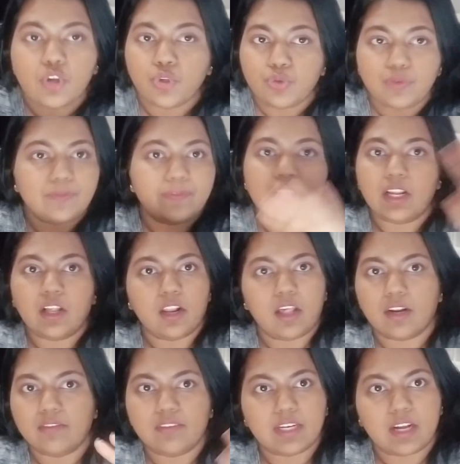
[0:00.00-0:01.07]
You fill a lot
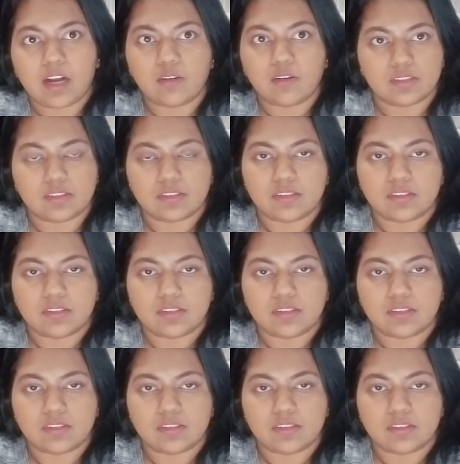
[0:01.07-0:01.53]
of it out.